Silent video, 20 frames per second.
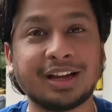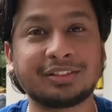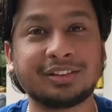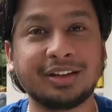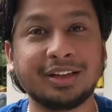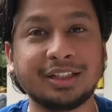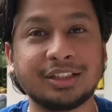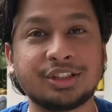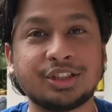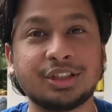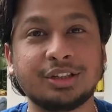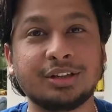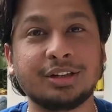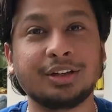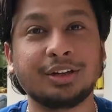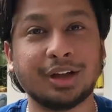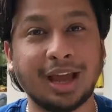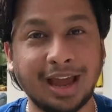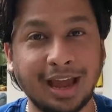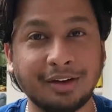vaccination
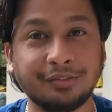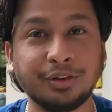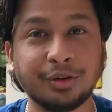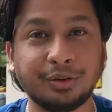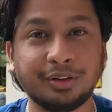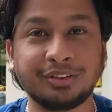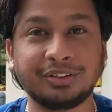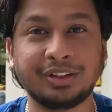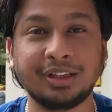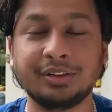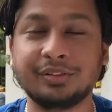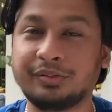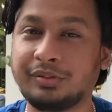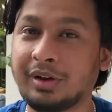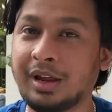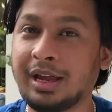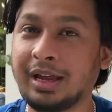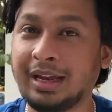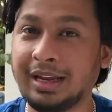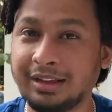have you received
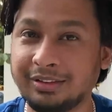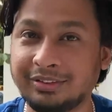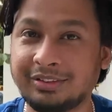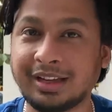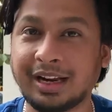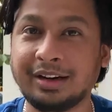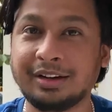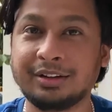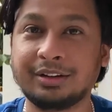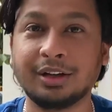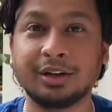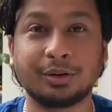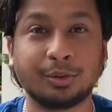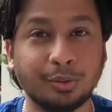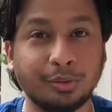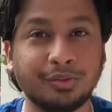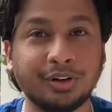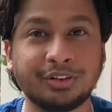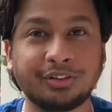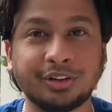inside the
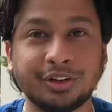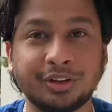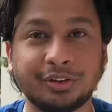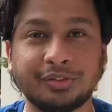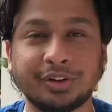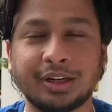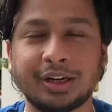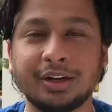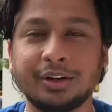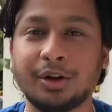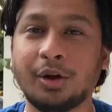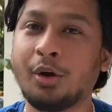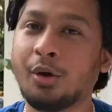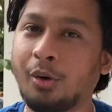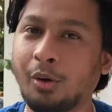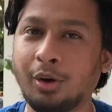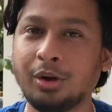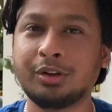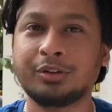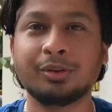COVID certificate.
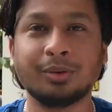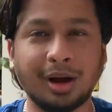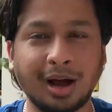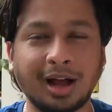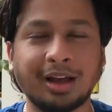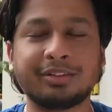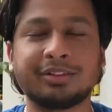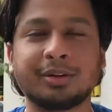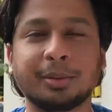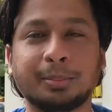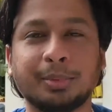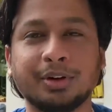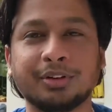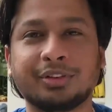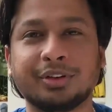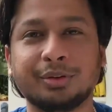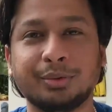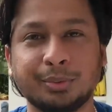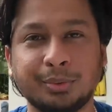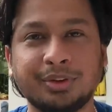Also ask the
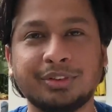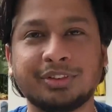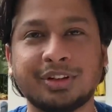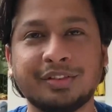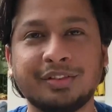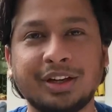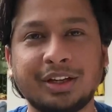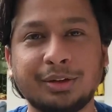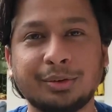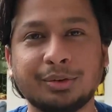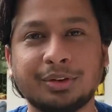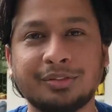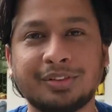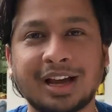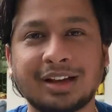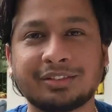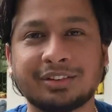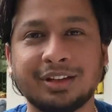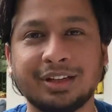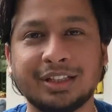person who is giving you the
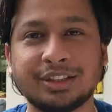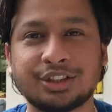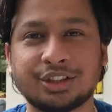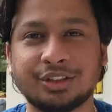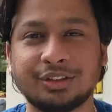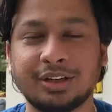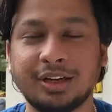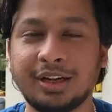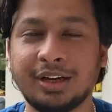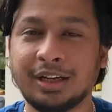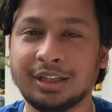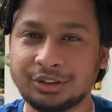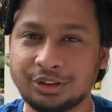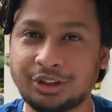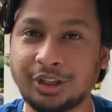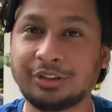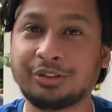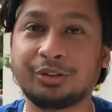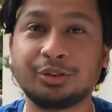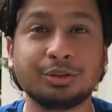vaccination
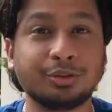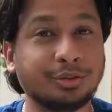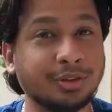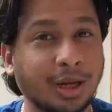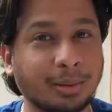just to